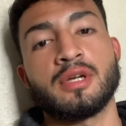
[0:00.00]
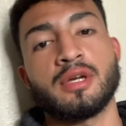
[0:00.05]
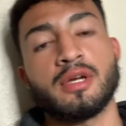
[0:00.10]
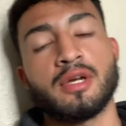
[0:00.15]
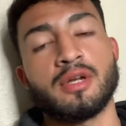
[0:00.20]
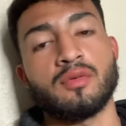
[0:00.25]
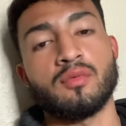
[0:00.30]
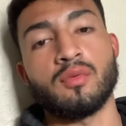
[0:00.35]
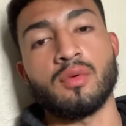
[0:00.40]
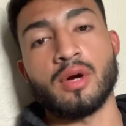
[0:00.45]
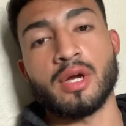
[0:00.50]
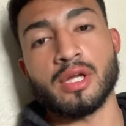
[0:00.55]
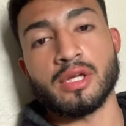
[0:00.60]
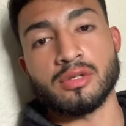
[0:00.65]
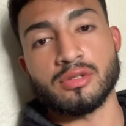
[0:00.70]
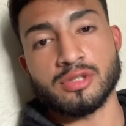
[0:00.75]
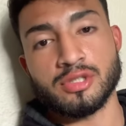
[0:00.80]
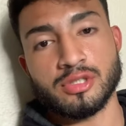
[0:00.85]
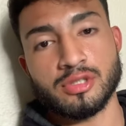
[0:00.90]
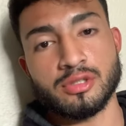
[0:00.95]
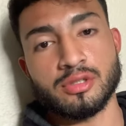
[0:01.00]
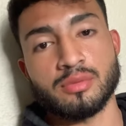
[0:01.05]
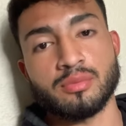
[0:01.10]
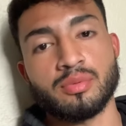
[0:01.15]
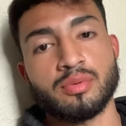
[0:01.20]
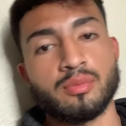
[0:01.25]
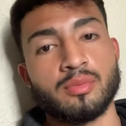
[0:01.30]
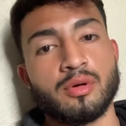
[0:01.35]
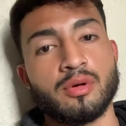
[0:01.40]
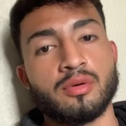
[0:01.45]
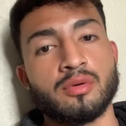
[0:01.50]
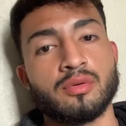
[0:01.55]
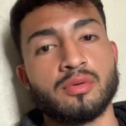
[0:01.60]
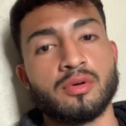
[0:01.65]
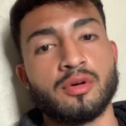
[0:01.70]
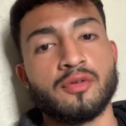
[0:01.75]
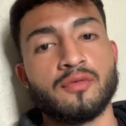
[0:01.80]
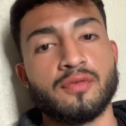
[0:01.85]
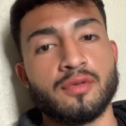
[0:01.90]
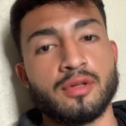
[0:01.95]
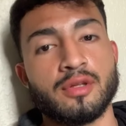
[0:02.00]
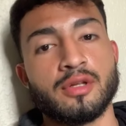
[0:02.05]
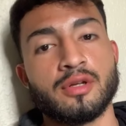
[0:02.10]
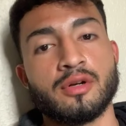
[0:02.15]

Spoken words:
and why you should promote affiliate